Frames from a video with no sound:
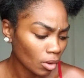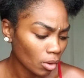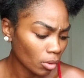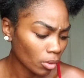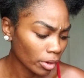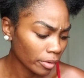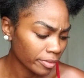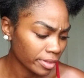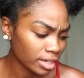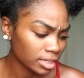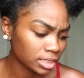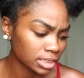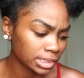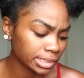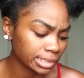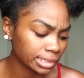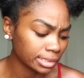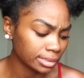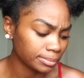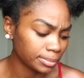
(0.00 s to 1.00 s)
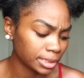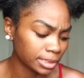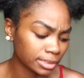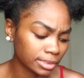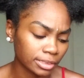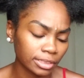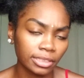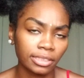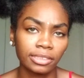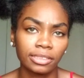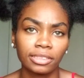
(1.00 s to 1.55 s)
or there just could be a certain